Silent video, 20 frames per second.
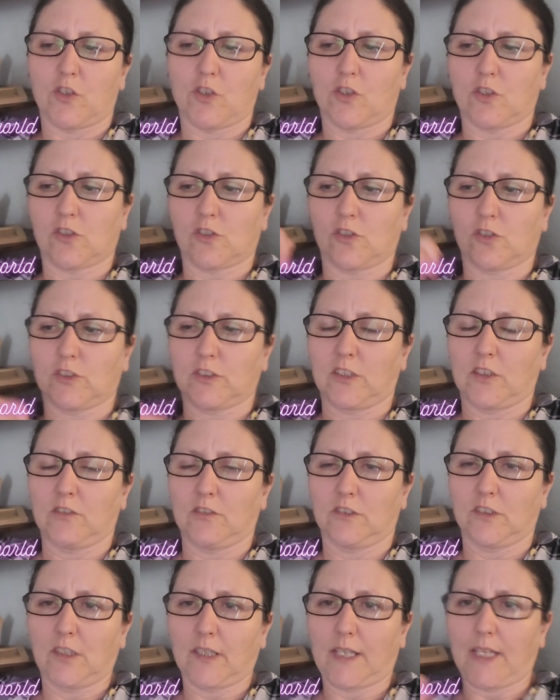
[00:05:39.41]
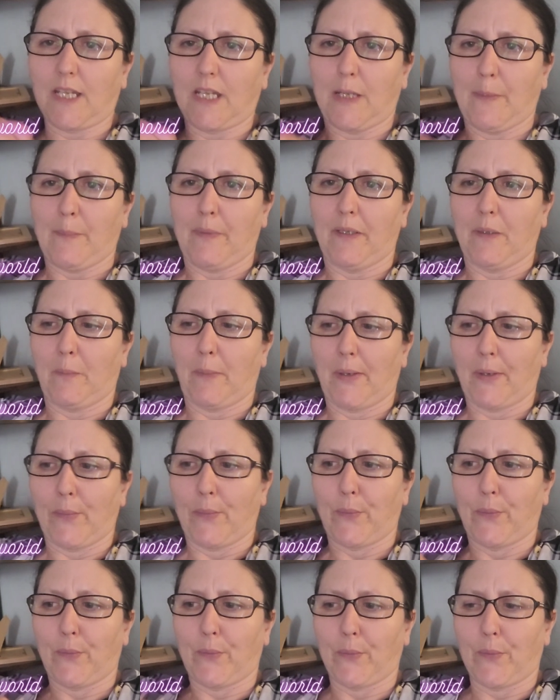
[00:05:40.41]
Just dust it under the carpet.
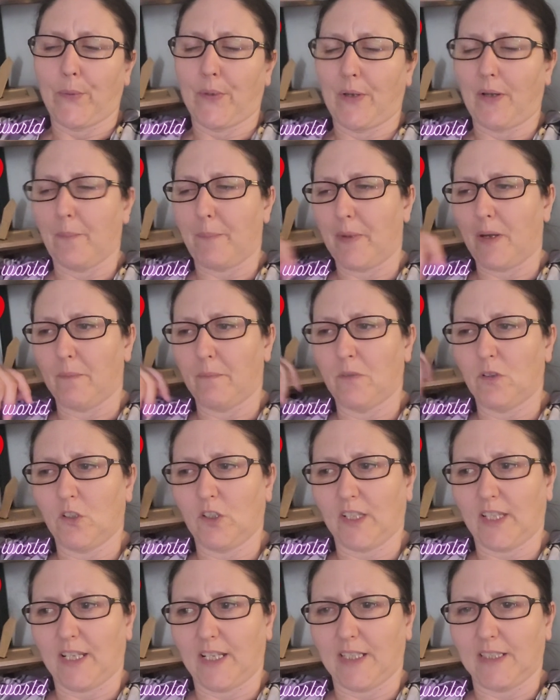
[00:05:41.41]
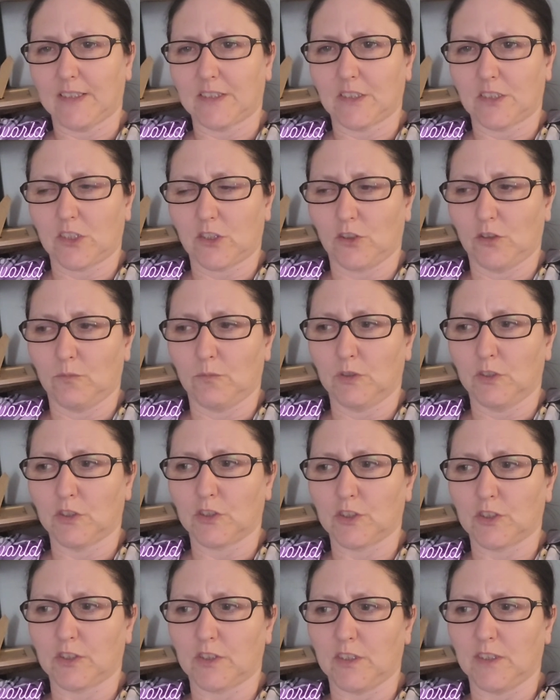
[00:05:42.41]
But I'm not going to get into too
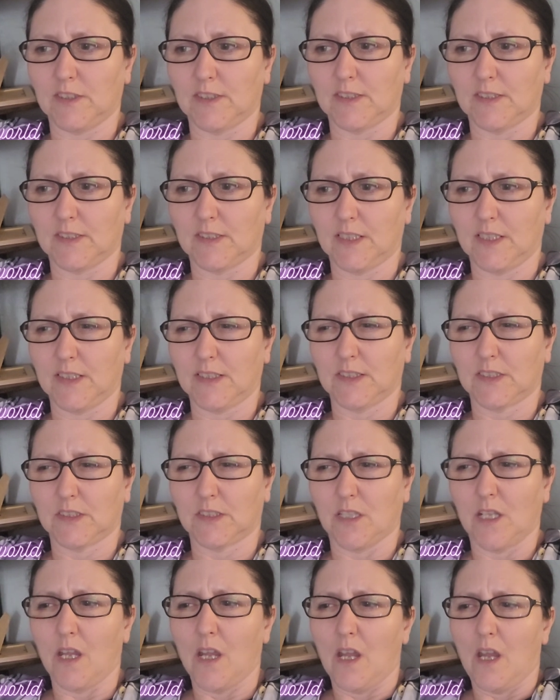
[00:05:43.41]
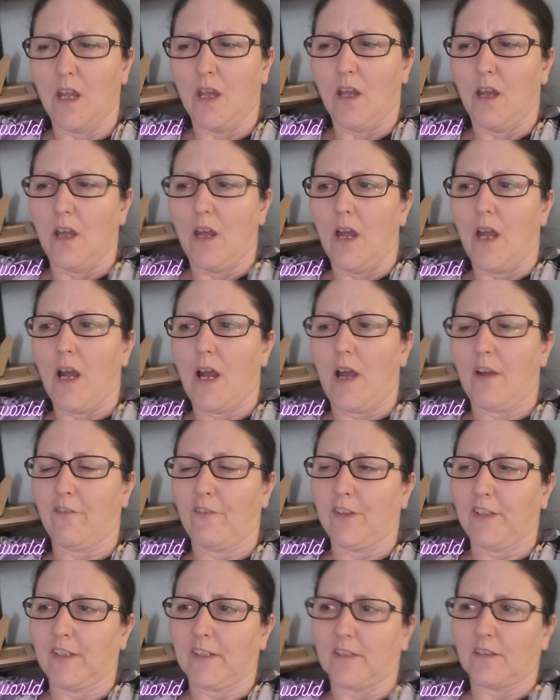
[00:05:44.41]
much. I
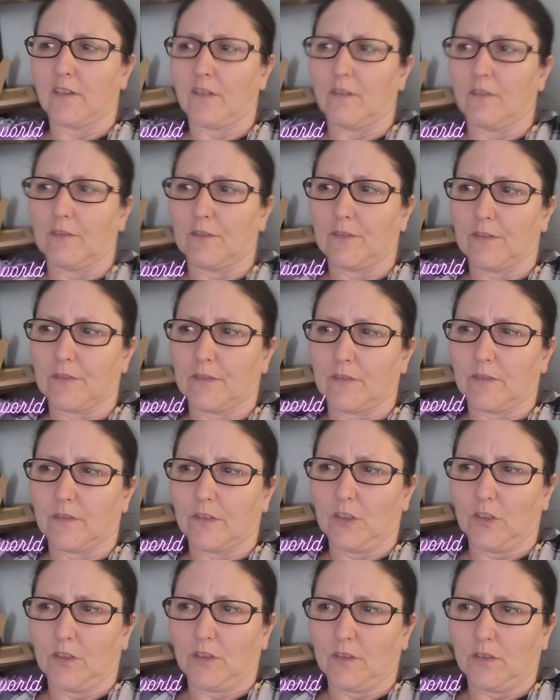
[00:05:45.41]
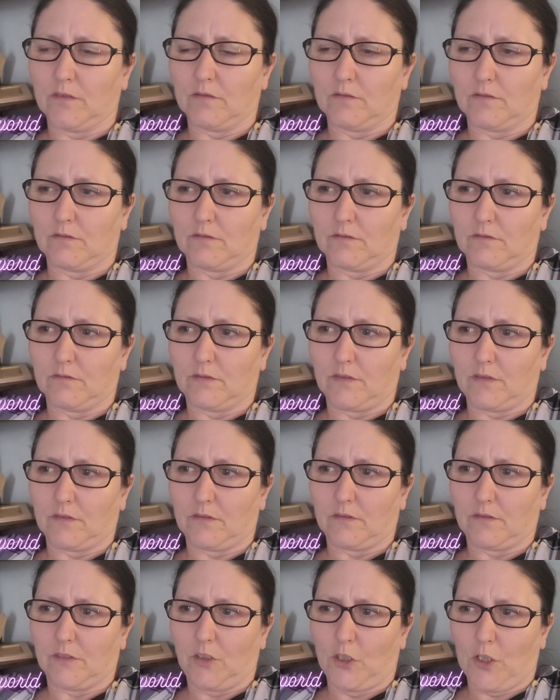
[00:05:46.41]
think the
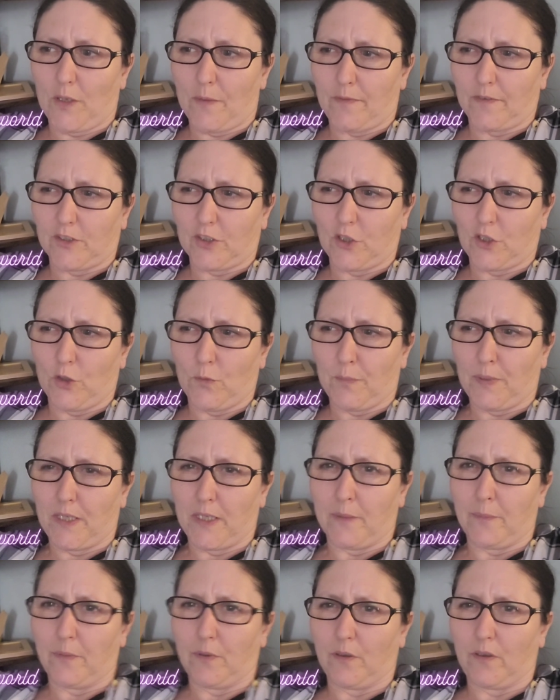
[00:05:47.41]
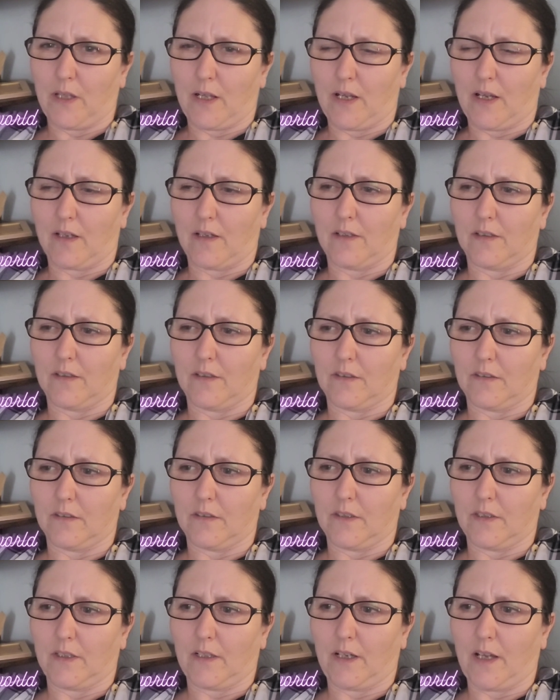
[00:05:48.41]
only two people that
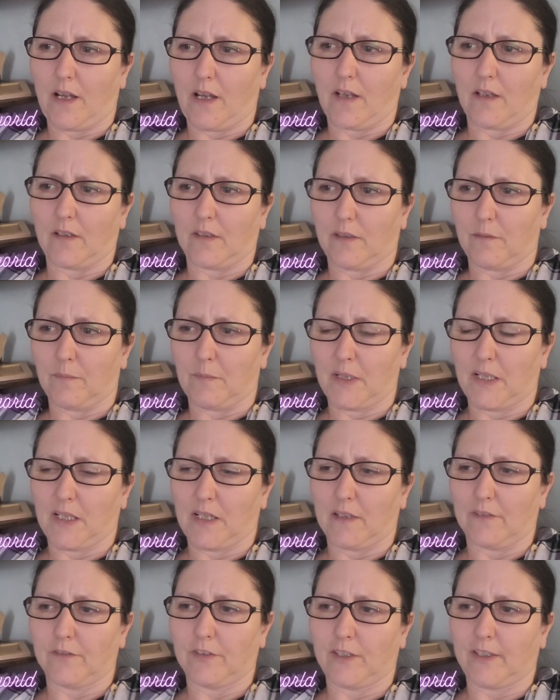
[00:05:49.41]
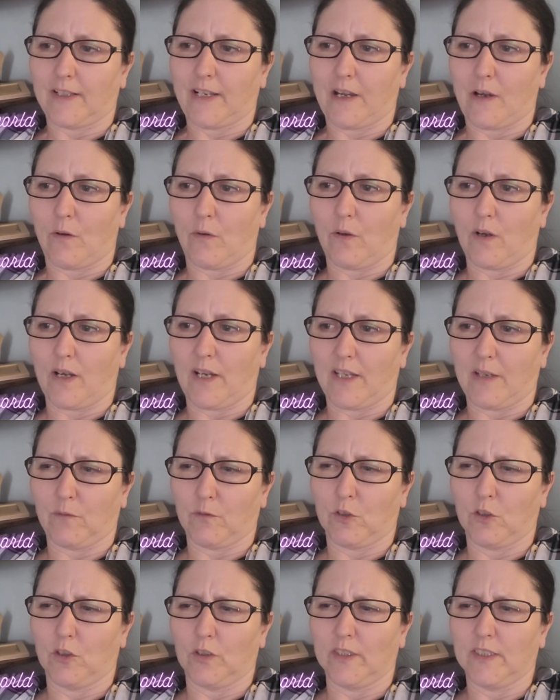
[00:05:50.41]
are in my life right now, I am
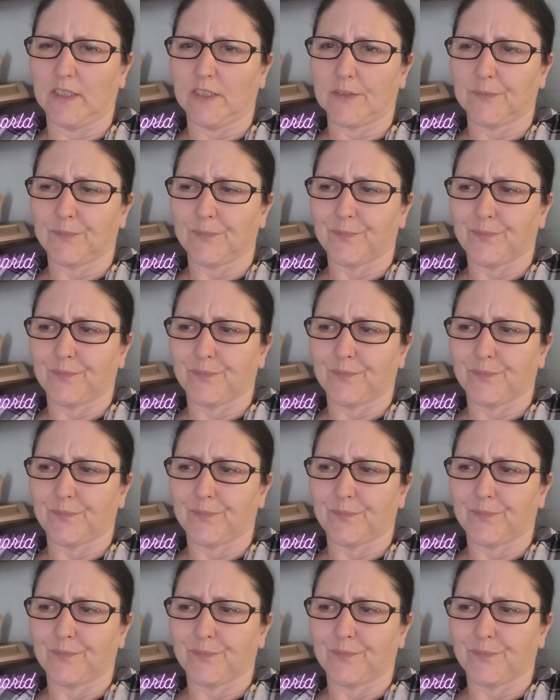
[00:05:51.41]
gutted.